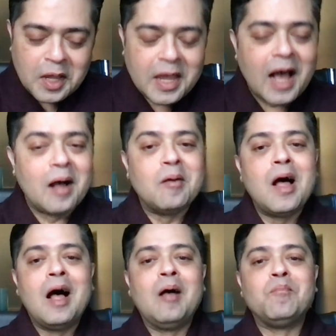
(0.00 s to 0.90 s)
Yeah,
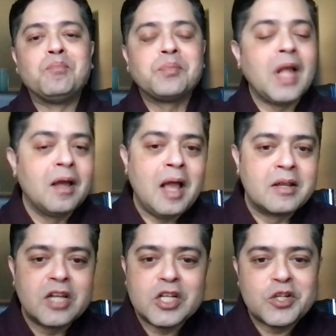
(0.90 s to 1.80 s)
um, I, I,
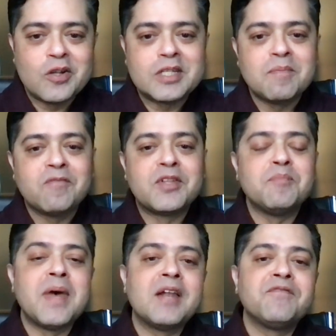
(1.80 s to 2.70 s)
touched on some of the
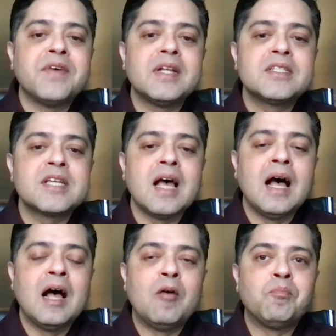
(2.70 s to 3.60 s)
benefits,
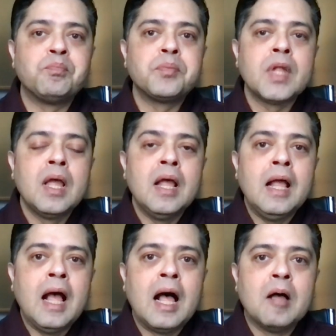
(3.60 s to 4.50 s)
um,
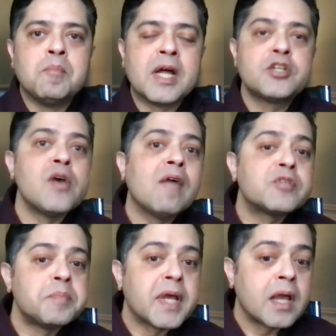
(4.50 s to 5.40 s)
uh, but you have
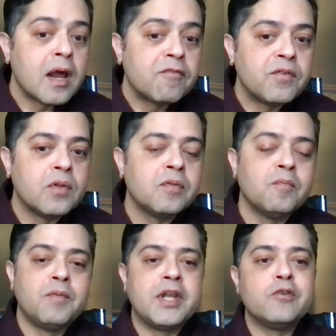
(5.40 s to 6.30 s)
to be careful
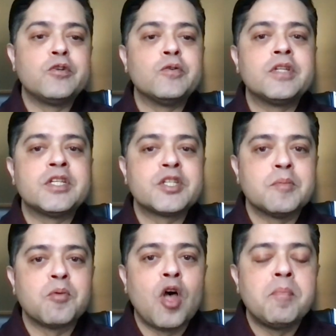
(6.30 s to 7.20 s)
when you do this
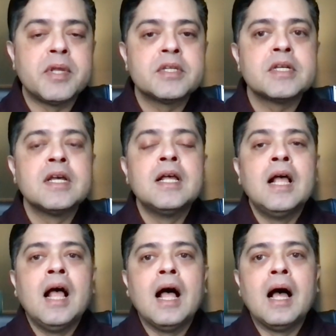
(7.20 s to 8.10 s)
deployment.
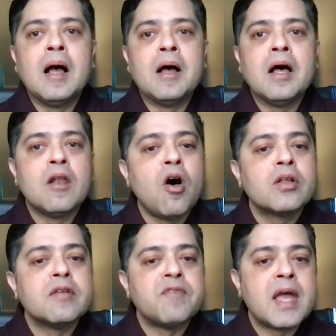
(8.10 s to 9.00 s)
Uh, along
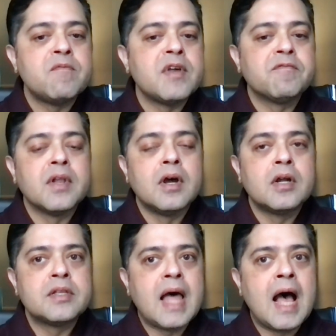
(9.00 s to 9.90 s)
the way, we have
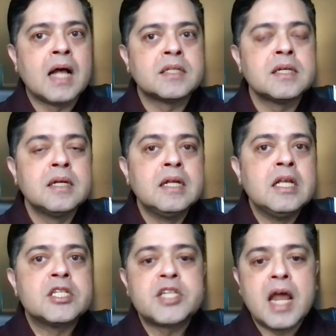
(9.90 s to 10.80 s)
learned that
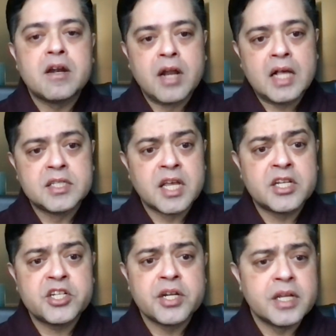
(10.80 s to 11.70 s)

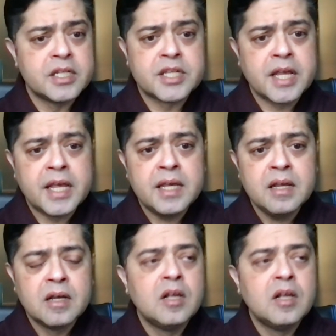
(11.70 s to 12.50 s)
standardization is key.